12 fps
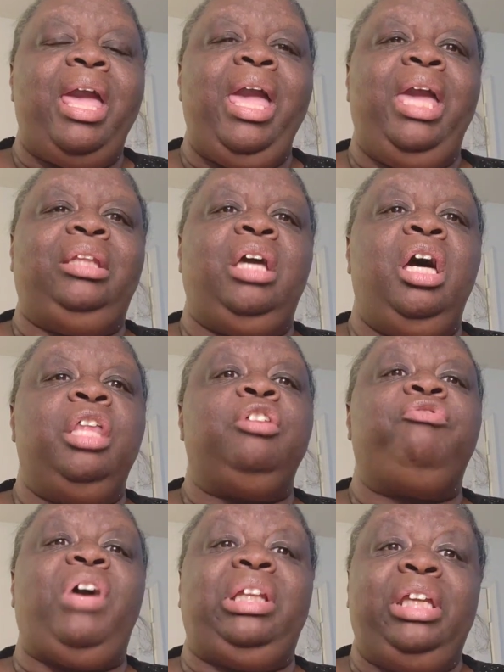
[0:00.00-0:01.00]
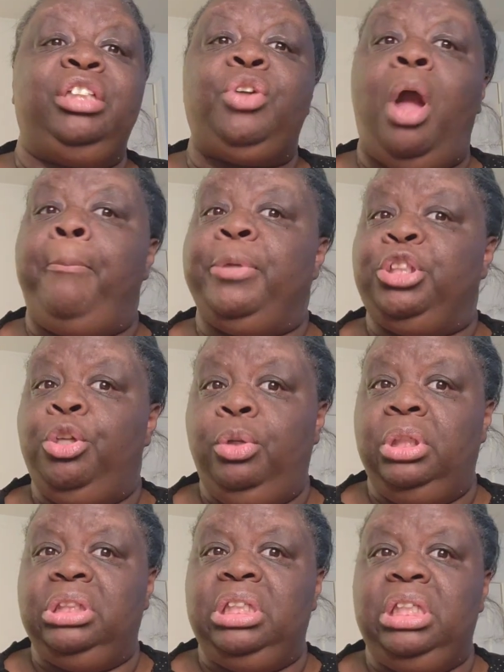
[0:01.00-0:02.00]
and other financial
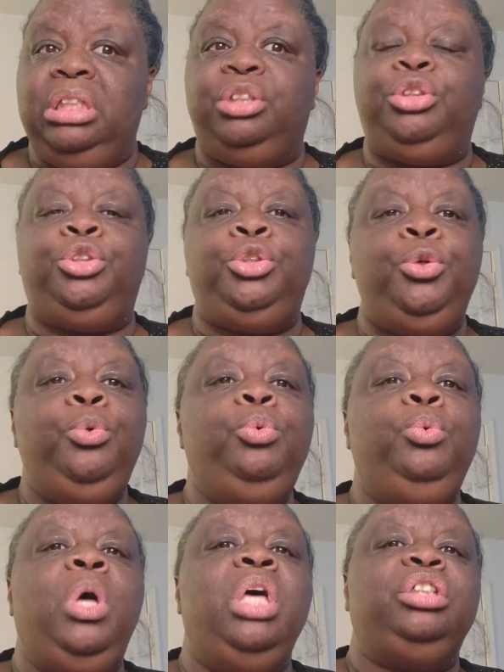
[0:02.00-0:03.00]
opportunities to